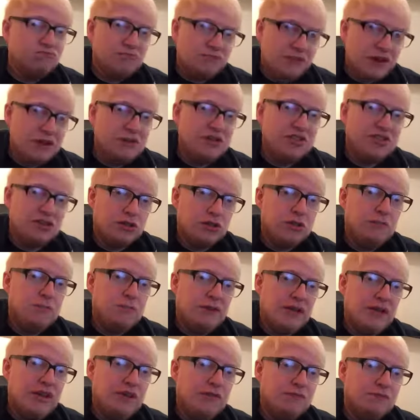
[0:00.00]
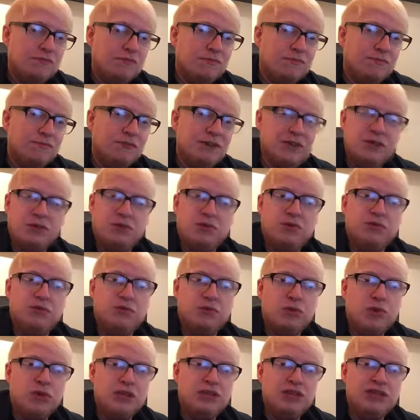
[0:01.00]
very solid beer. Thank you all
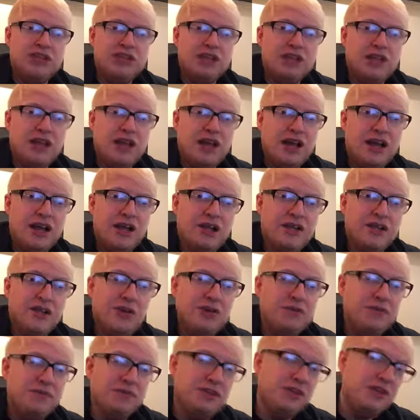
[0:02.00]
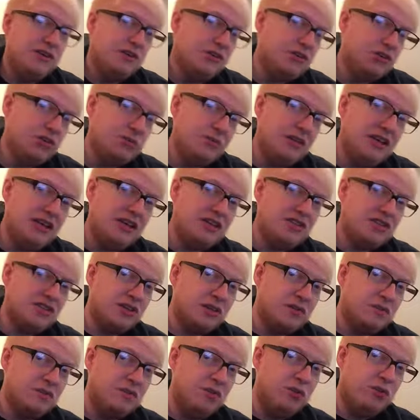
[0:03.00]
for watching, and hopefully, you'll join me next
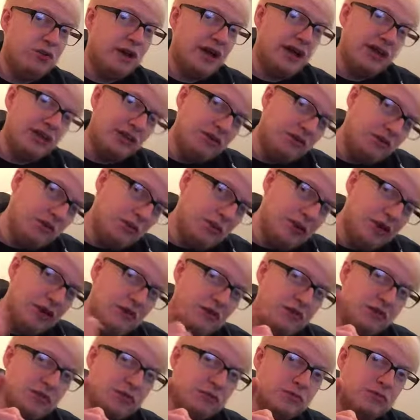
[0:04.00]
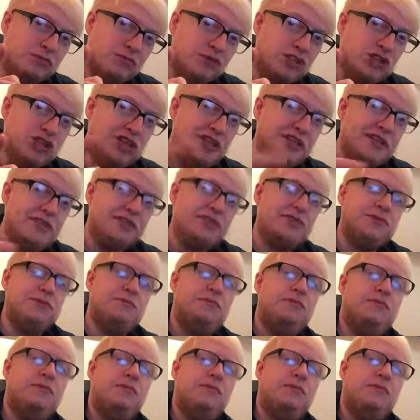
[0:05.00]
time for another beer review. Cheers.